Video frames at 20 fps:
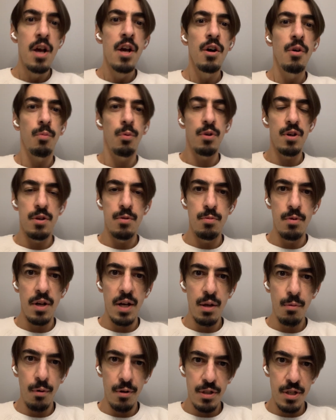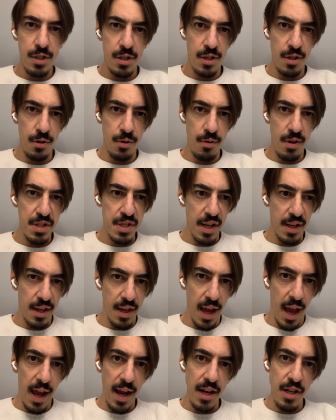What you really want to do is
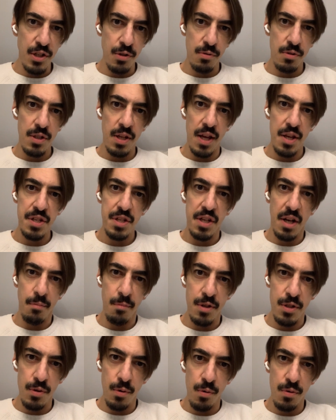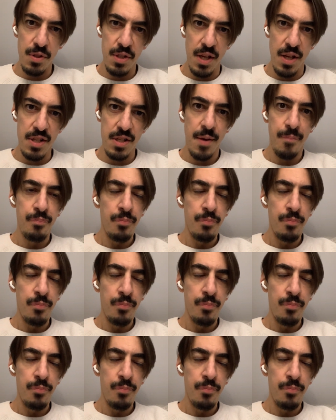engage your testing resources